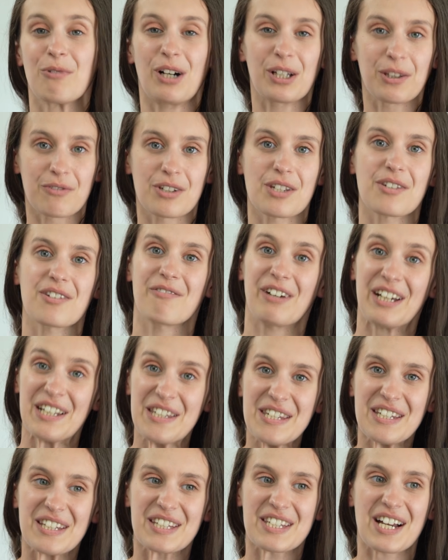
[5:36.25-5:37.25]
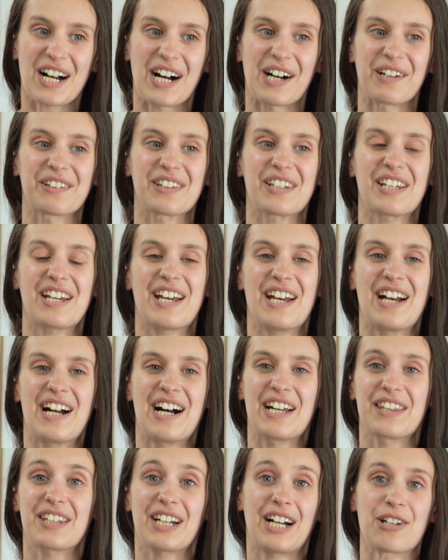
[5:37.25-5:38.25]
one of these events in town
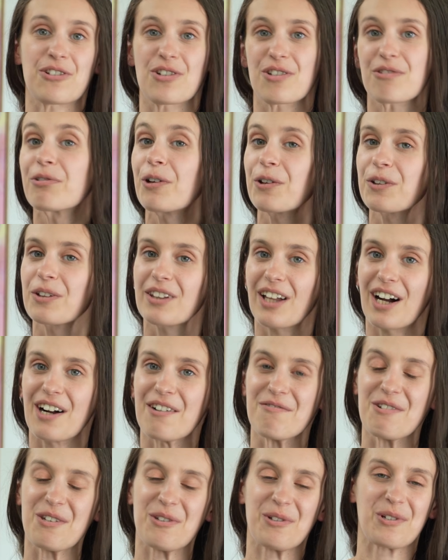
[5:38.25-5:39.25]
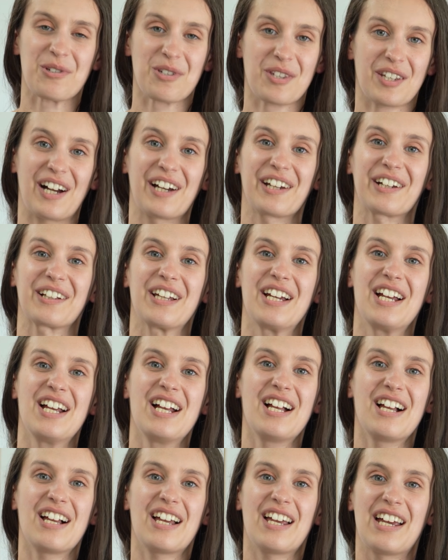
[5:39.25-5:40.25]
and I just fell in love with her style
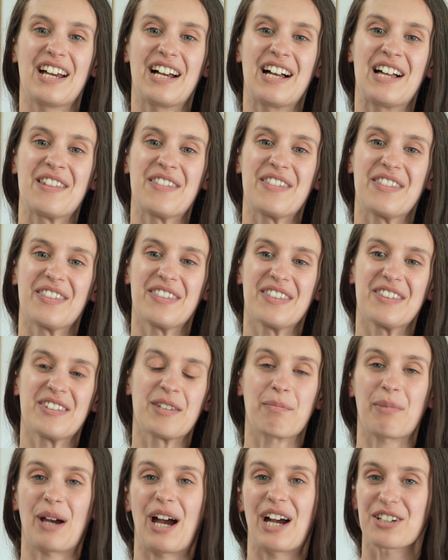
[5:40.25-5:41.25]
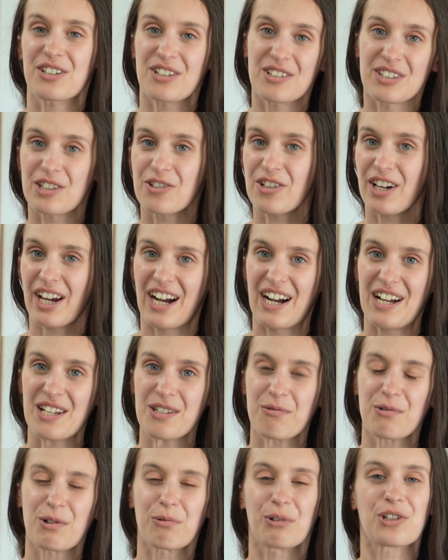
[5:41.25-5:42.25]
and the passion that she
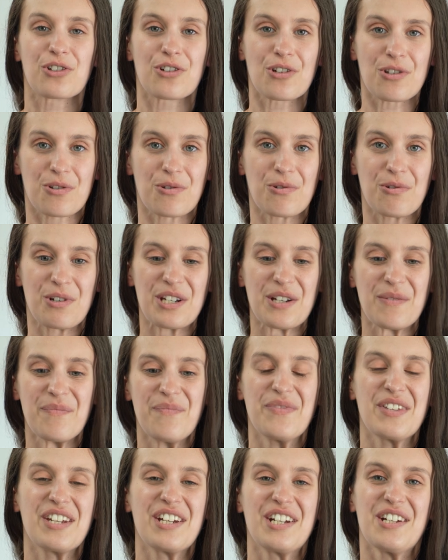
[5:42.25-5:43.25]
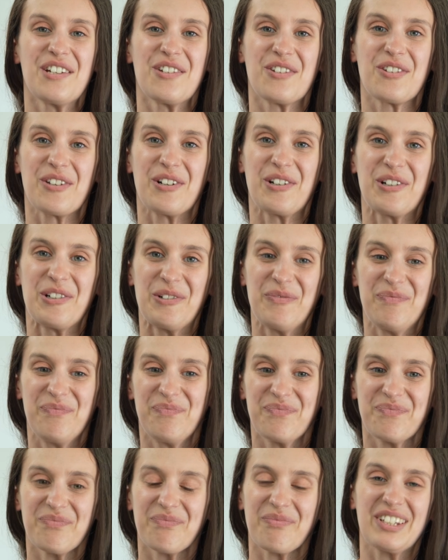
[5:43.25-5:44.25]
has for what she's doing. So
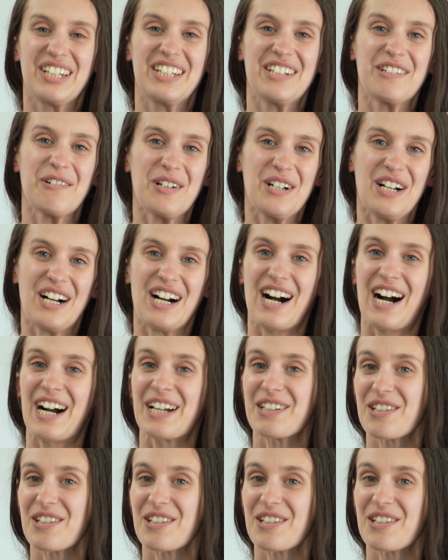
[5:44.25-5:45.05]
I